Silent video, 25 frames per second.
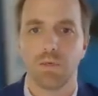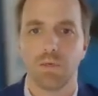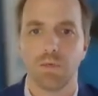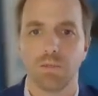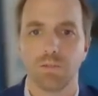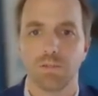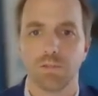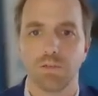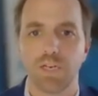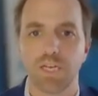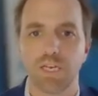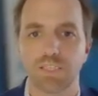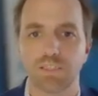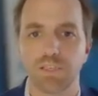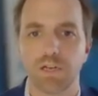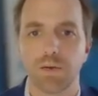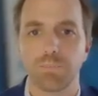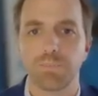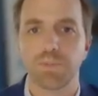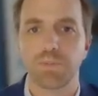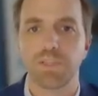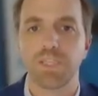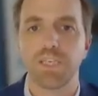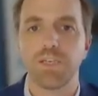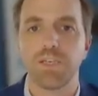So next
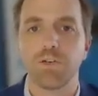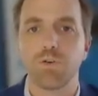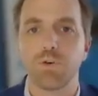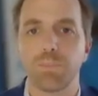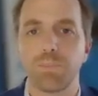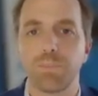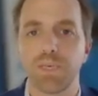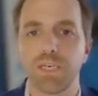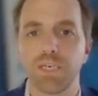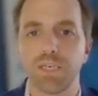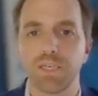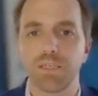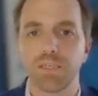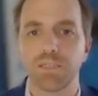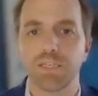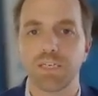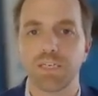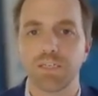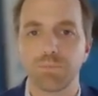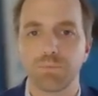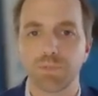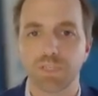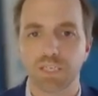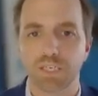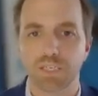up, the European
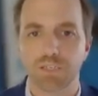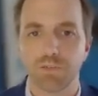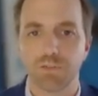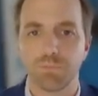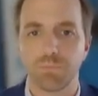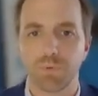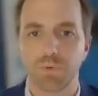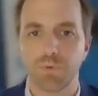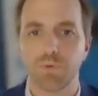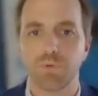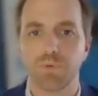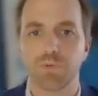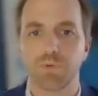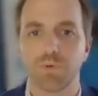Data Protection Board,